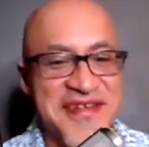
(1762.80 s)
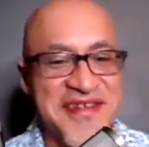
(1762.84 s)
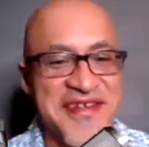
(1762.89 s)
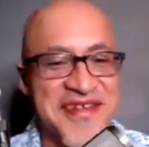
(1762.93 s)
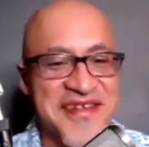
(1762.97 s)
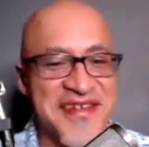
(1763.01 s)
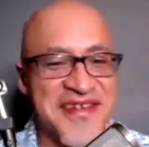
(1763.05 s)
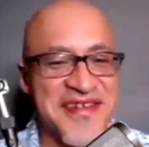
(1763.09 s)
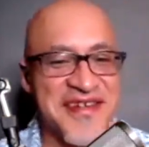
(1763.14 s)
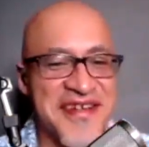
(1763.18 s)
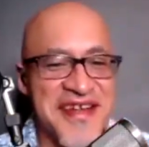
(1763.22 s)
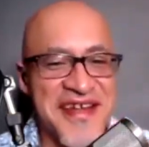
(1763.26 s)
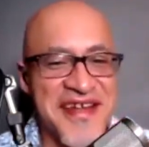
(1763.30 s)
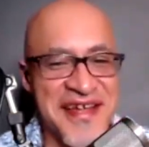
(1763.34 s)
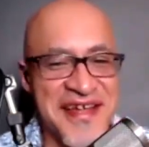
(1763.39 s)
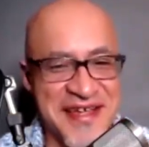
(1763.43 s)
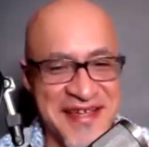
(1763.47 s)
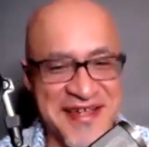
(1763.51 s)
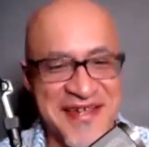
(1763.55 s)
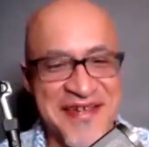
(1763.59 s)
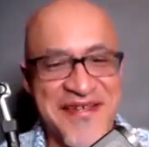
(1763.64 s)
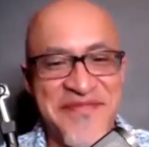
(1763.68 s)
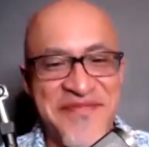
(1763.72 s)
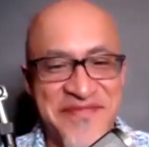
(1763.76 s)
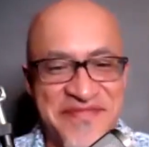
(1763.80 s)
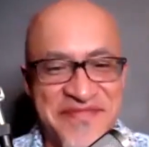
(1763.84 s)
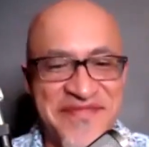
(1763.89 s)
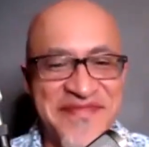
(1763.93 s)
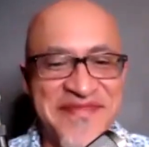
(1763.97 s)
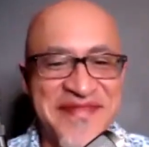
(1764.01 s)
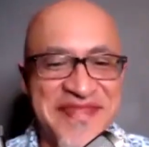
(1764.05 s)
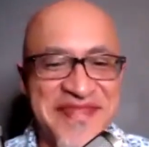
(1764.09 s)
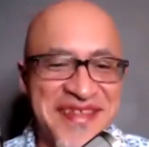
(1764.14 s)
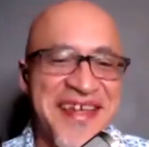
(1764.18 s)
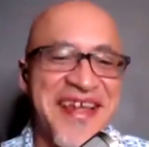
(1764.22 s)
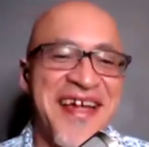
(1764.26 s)
Yeah, yeah. Oh, you said,
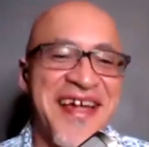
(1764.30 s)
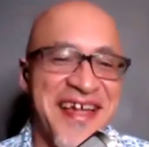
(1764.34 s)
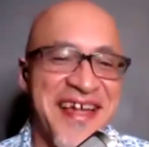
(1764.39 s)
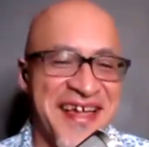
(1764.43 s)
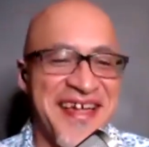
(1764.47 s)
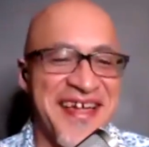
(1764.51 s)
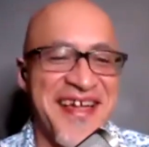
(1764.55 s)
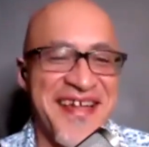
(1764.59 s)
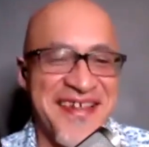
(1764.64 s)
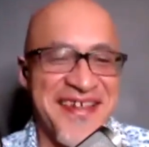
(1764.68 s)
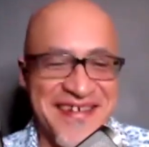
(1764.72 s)
yeah, you